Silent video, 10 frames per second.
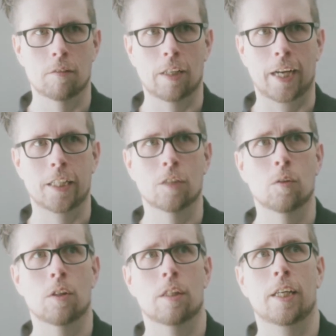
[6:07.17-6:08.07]
I
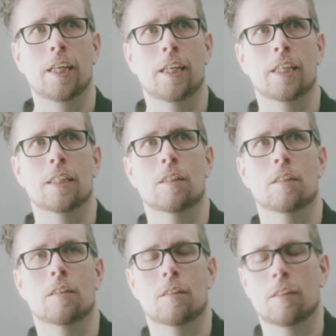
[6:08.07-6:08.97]
don't think
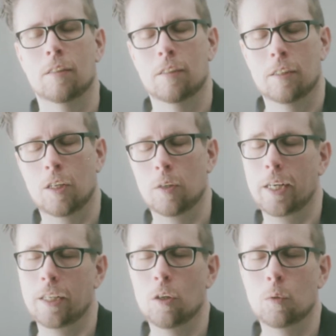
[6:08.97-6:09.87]
it's. No,
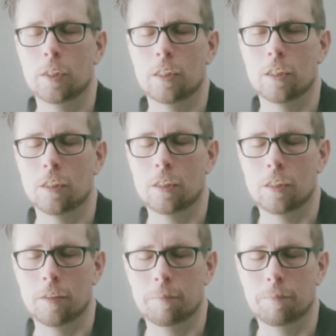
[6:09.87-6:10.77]
I know it's not
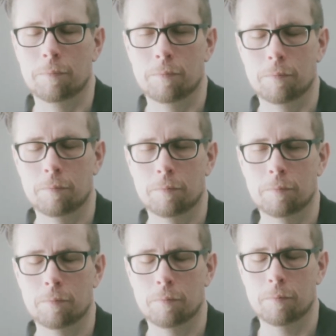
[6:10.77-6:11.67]
um,
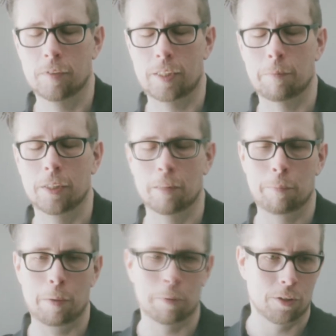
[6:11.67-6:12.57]
something that
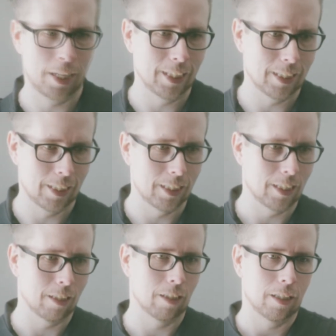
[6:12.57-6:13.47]
people think is
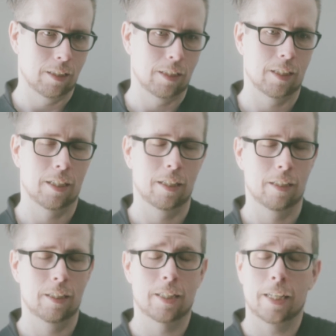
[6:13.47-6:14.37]
a it's a
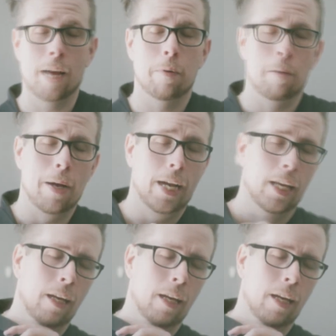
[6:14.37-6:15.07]
it's a camera bag.